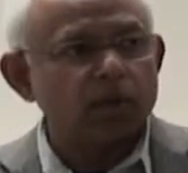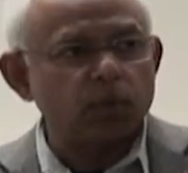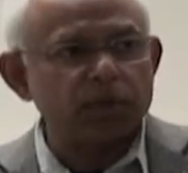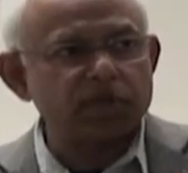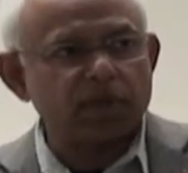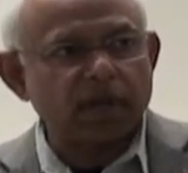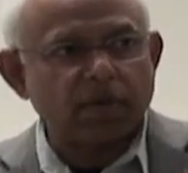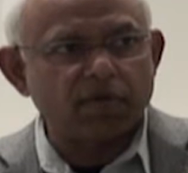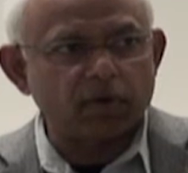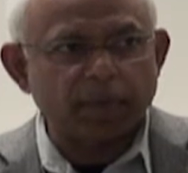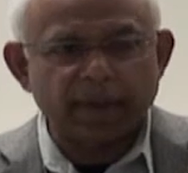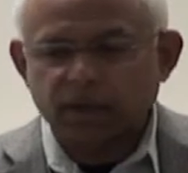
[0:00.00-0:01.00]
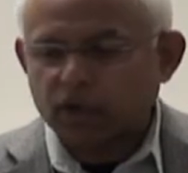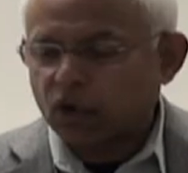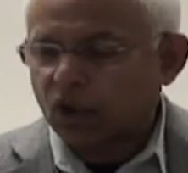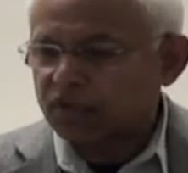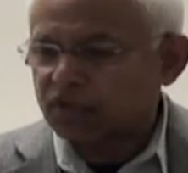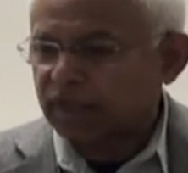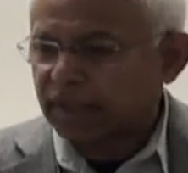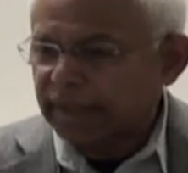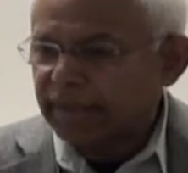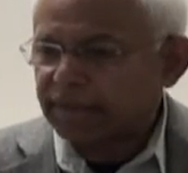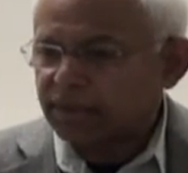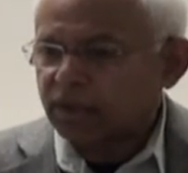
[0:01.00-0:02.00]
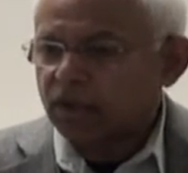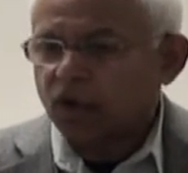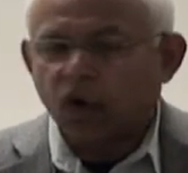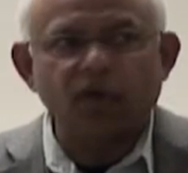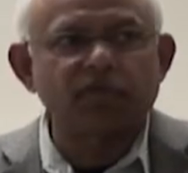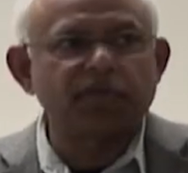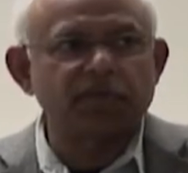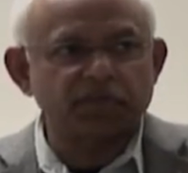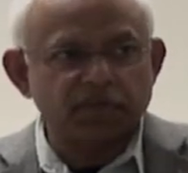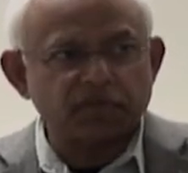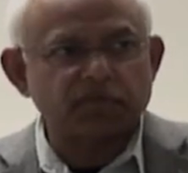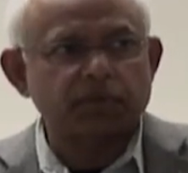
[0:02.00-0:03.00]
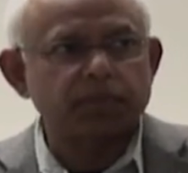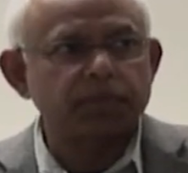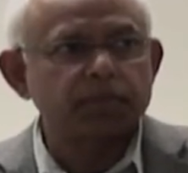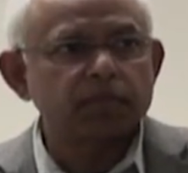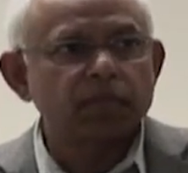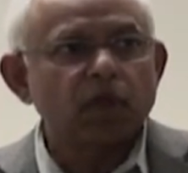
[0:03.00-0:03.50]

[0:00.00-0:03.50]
which are covered by clause 8 of the system,